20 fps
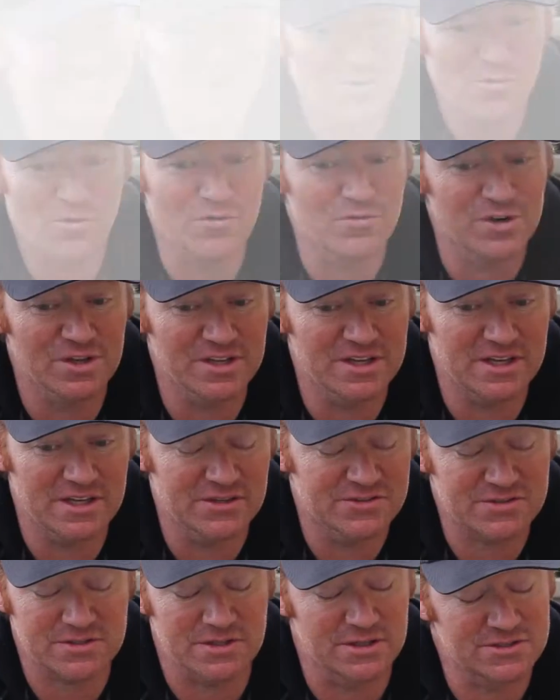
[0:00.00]
Well, really,
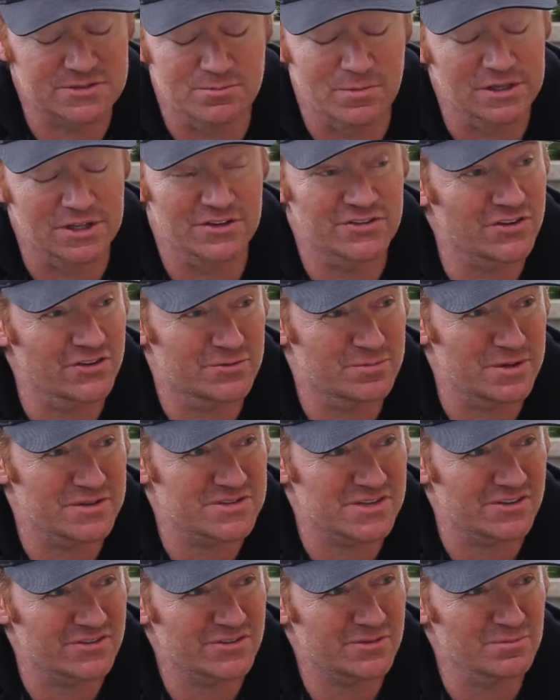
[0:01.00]
it's Melissa's
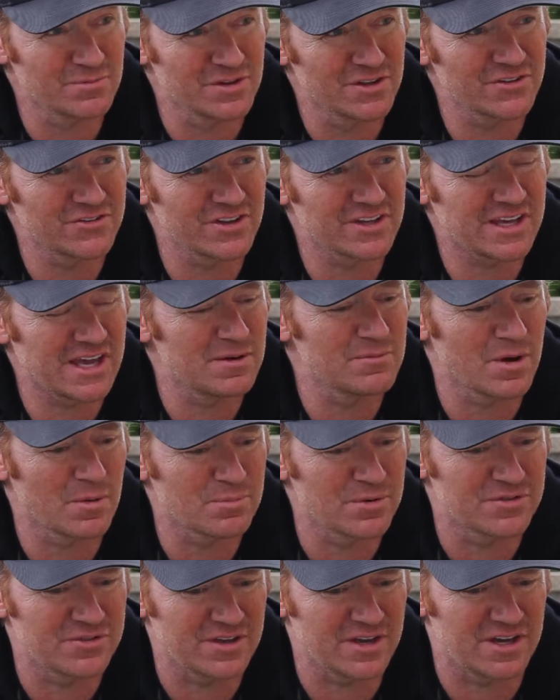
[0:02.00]
business. Melissa came up
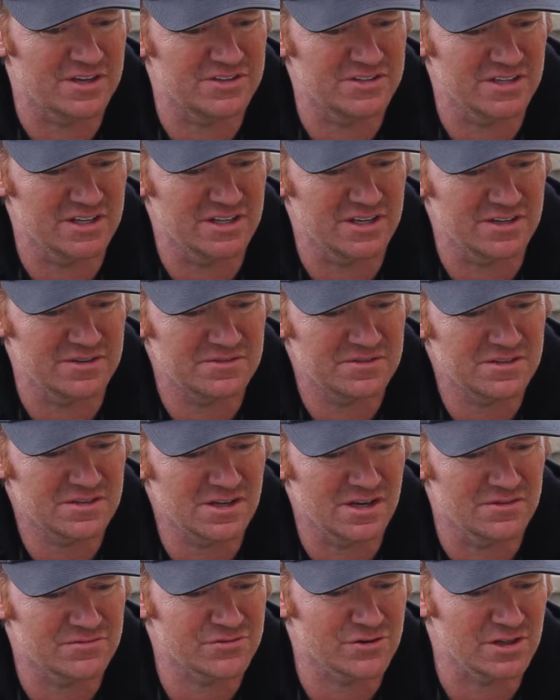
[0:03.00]
with the idea
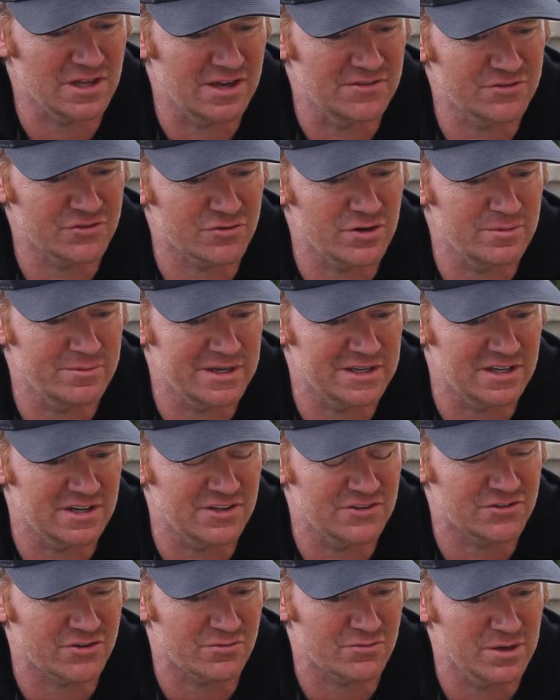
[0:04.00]
for live streaming and
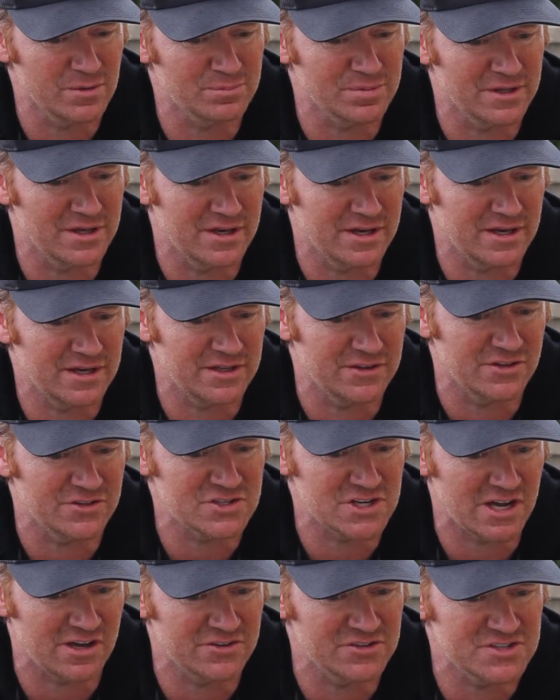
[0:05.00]
instant replay and the
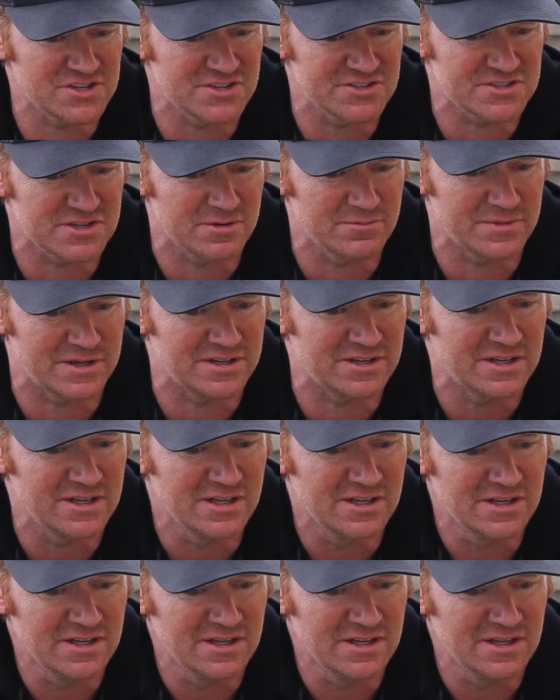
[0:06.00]
challenge system, and